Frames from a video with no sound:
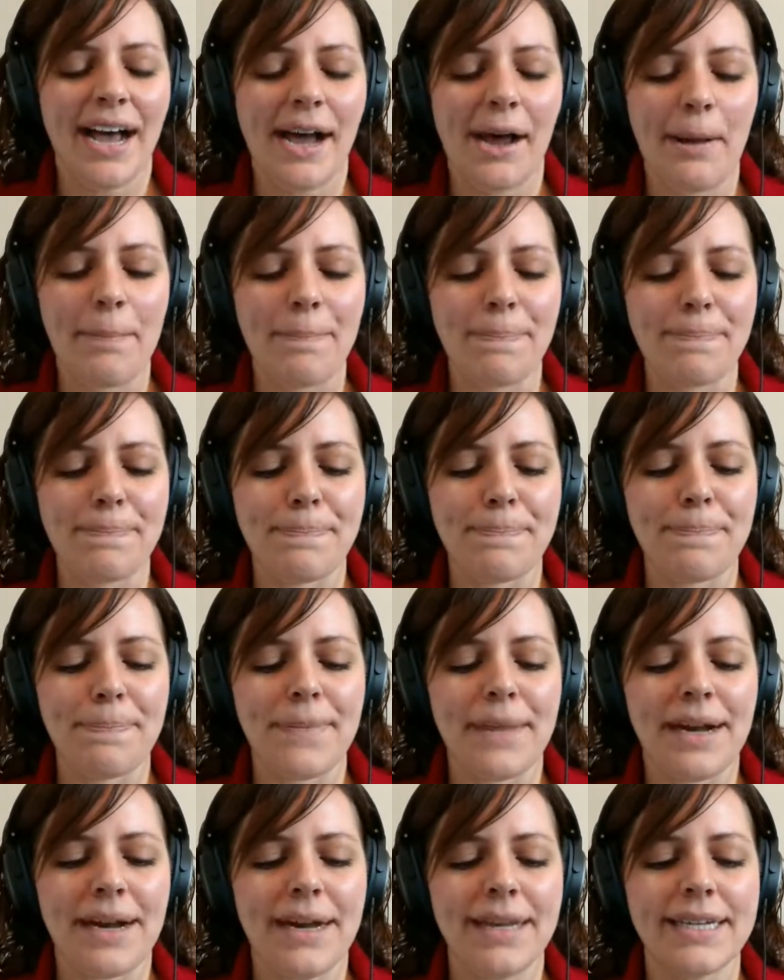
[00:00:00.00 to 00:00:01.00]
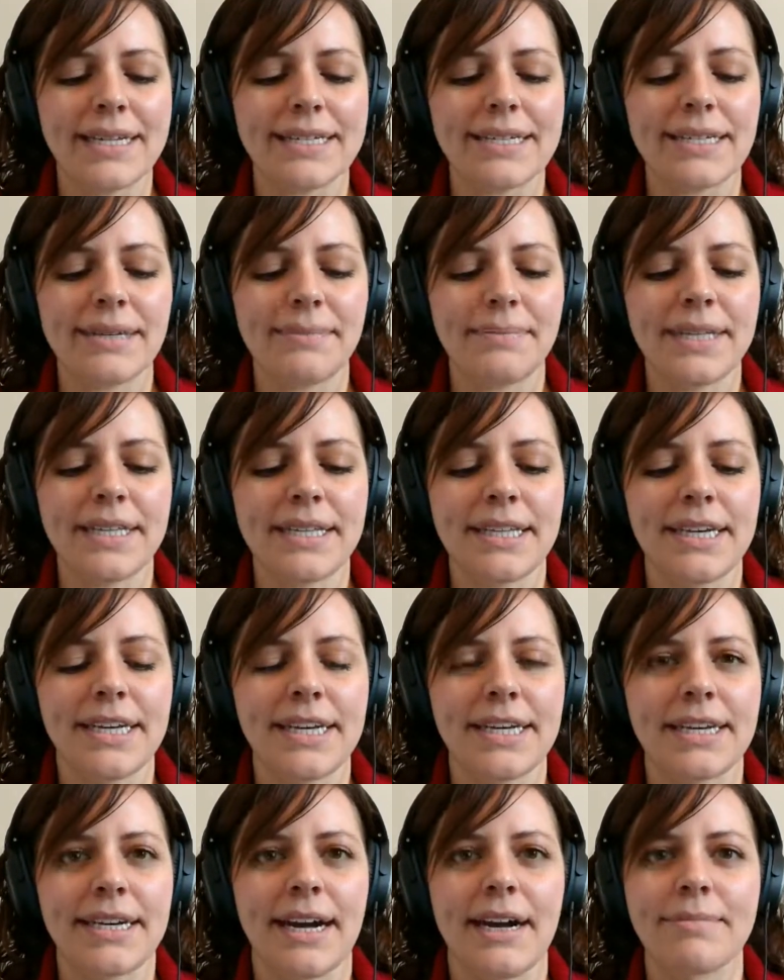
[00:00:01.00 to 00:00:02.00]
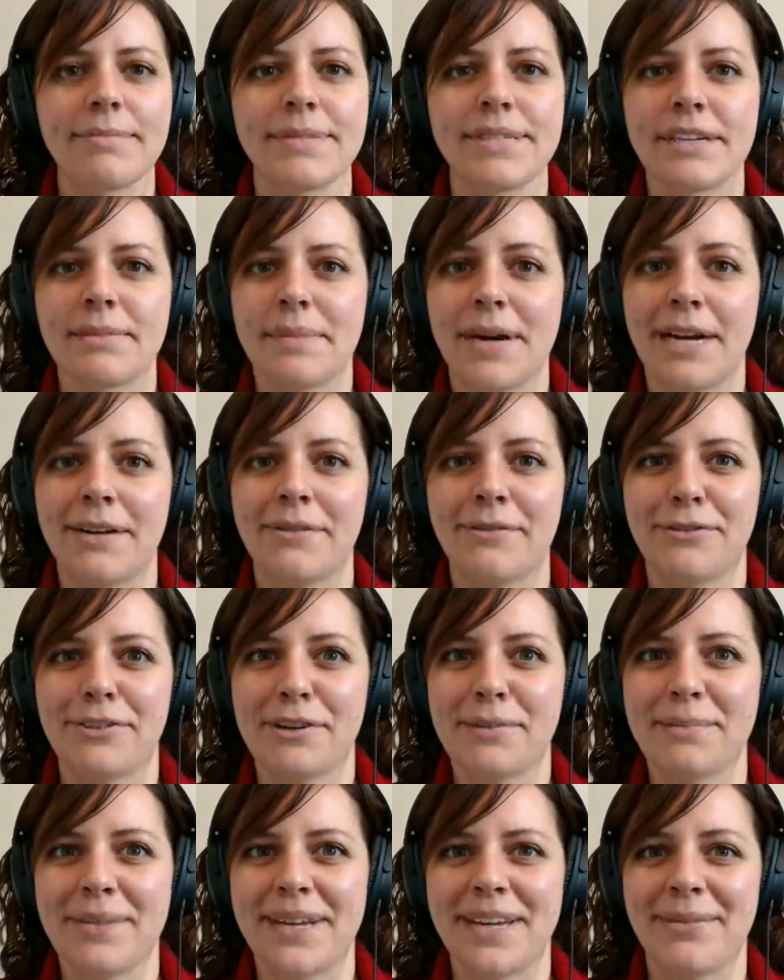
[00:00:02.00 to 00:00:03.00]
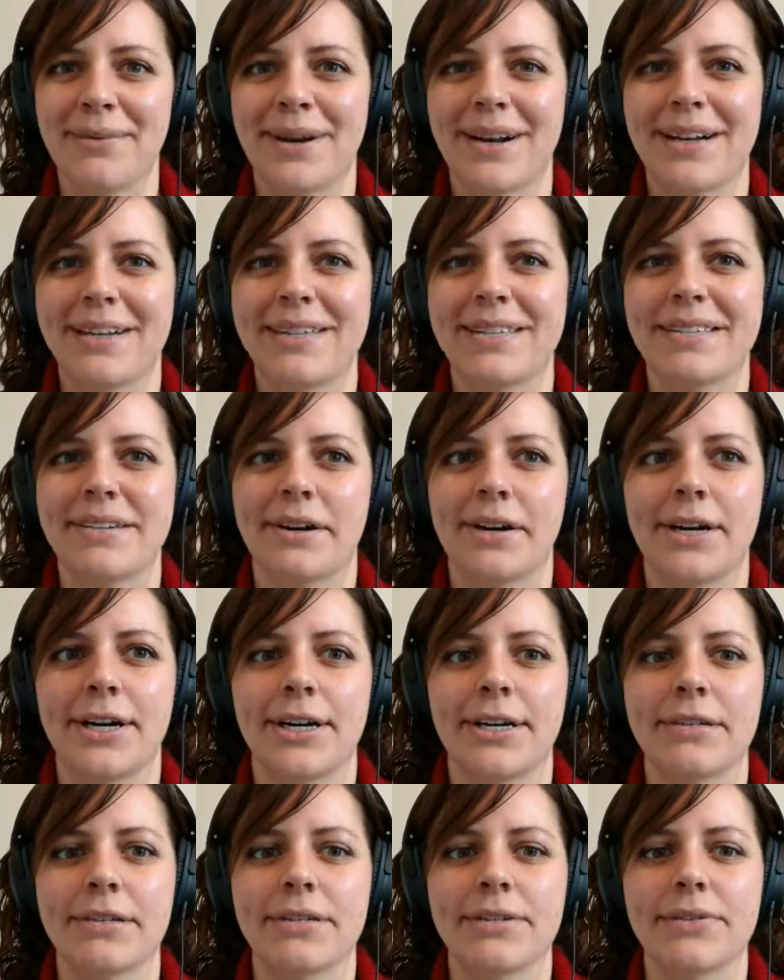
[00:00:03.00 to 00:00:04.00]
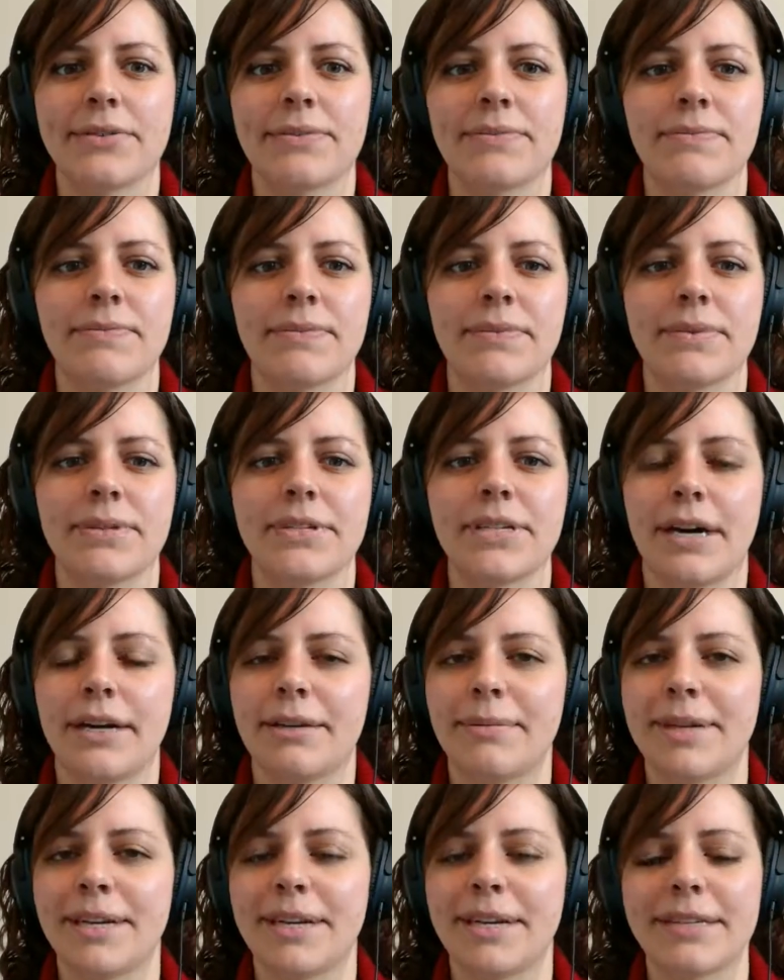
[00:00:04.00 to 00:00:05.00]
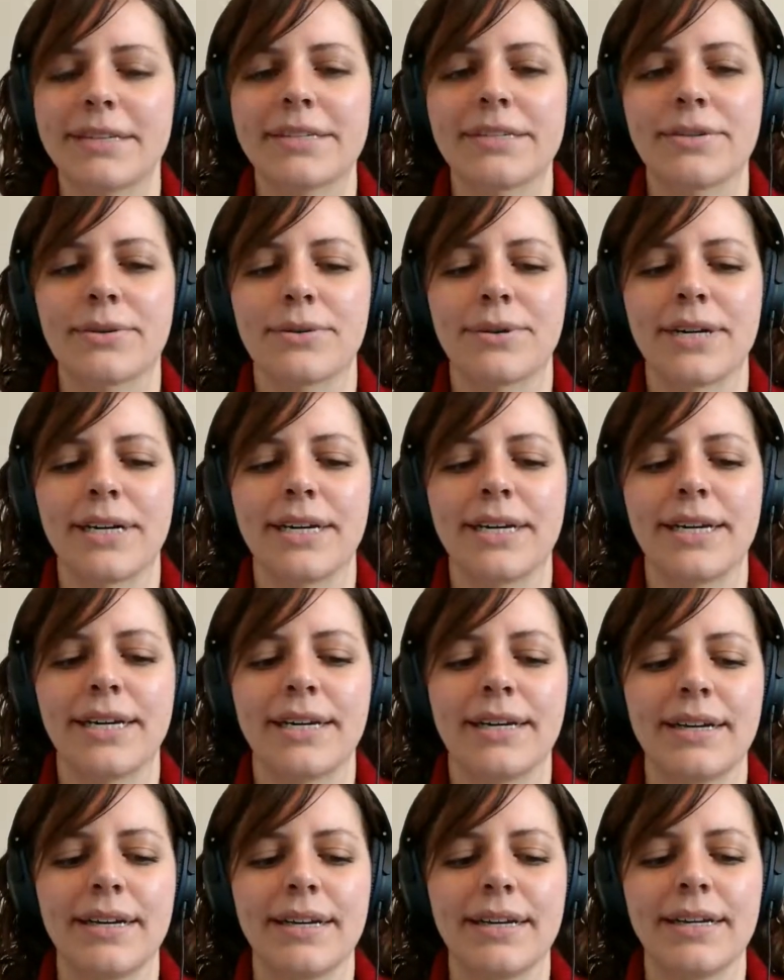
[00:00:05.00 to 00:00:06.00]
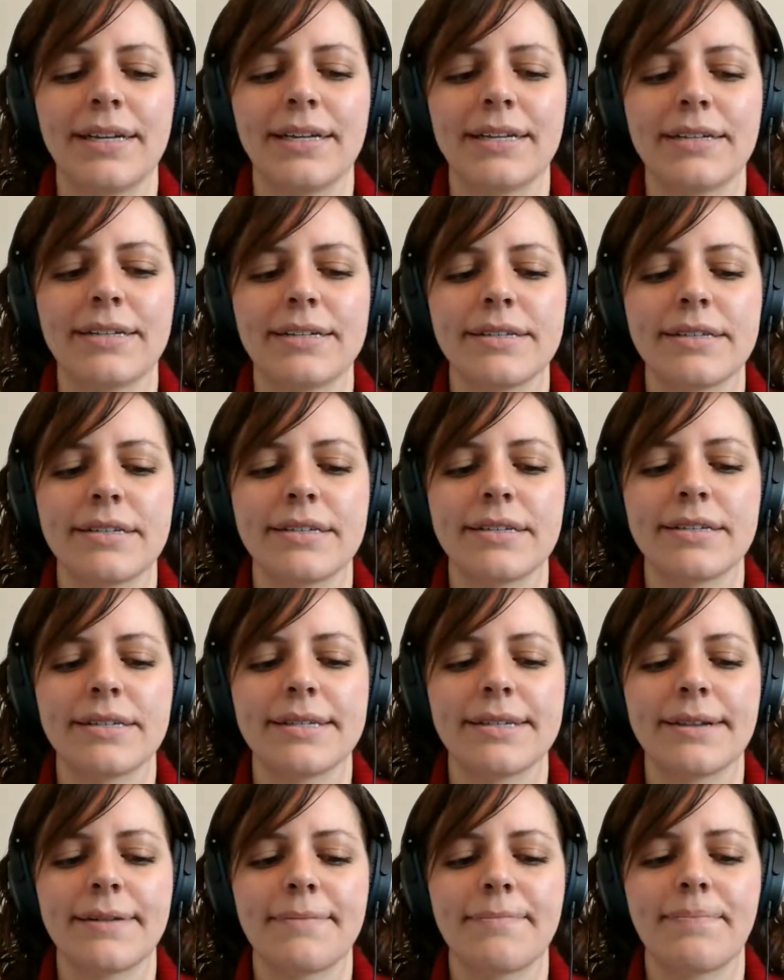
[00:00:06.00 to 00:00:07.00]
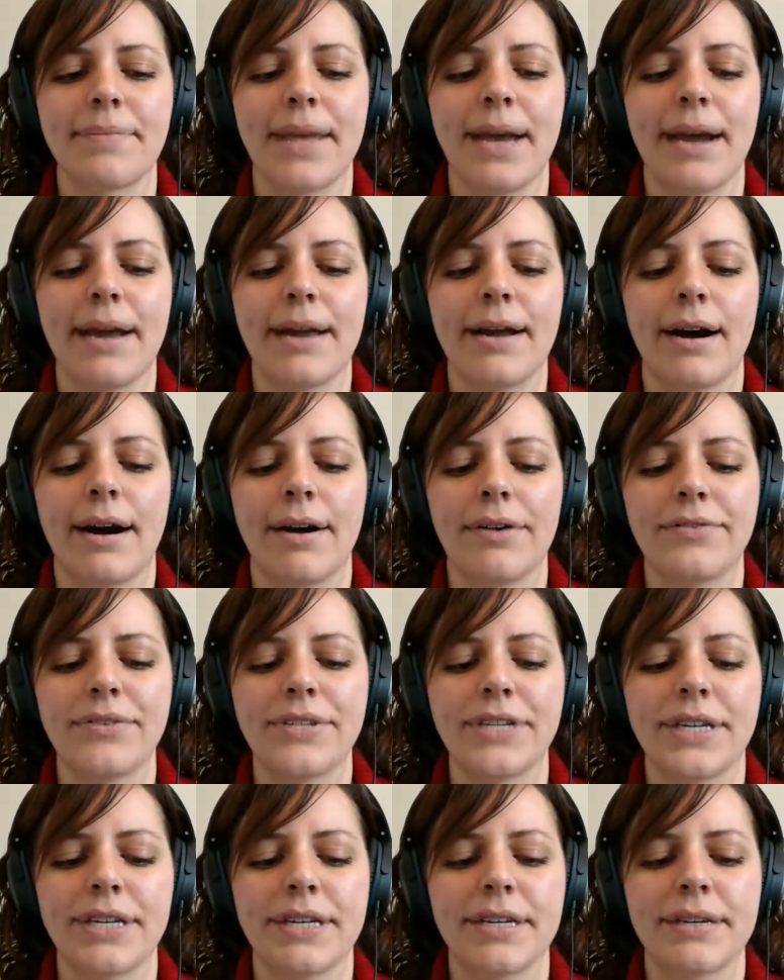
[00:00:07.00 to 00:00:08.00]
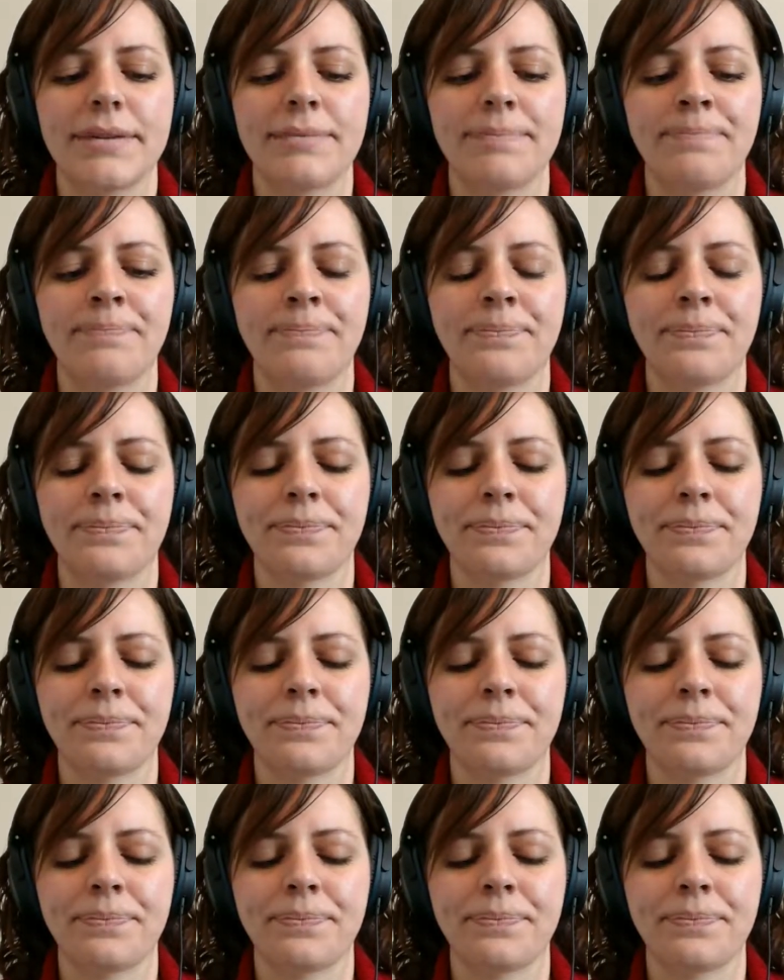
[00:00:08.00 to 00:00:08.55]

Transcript: I think something that comes to mind for me when I start documenting a story is I often